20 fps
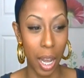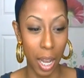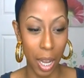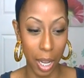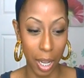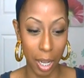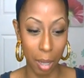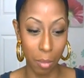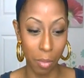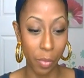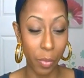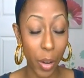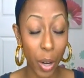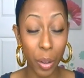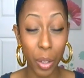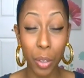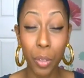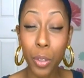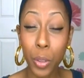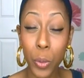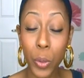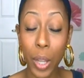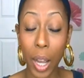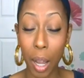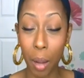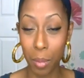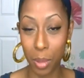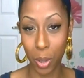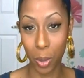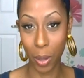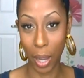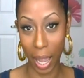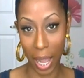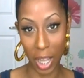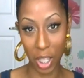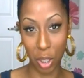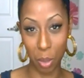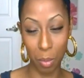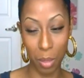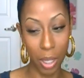Um, very few times you'll
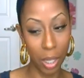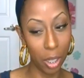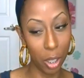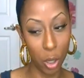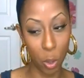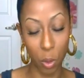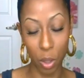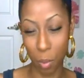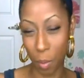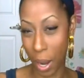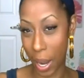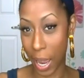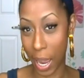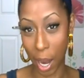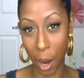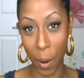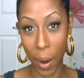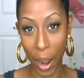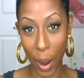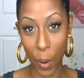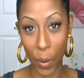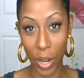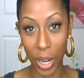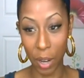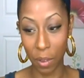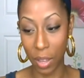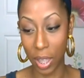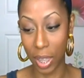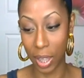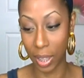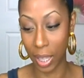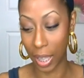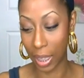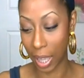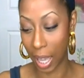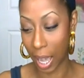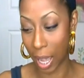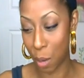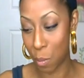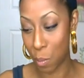catch me, you know, with my hair out and everything
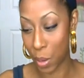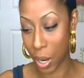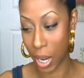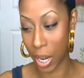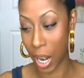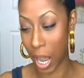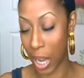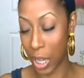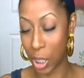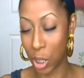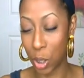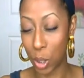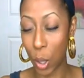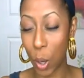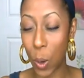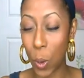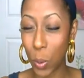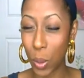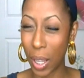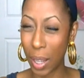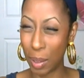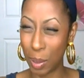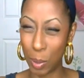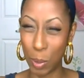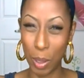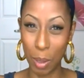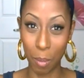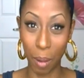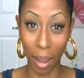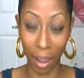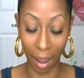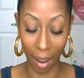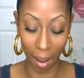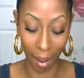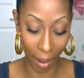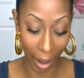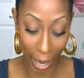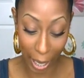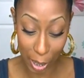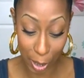like that. But I don't like doing my
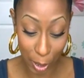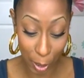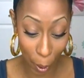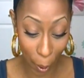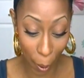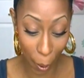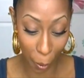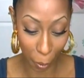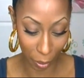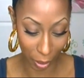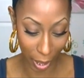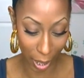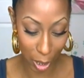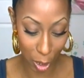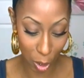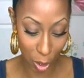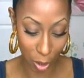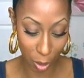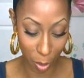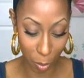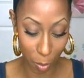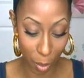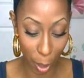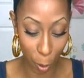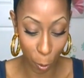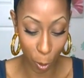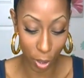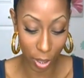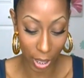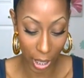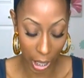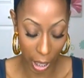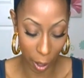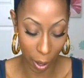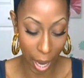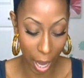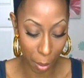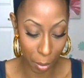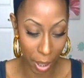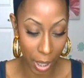hair. I don't. That's my worst
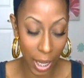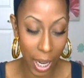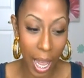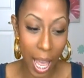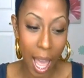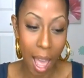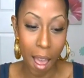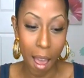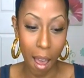hair habit.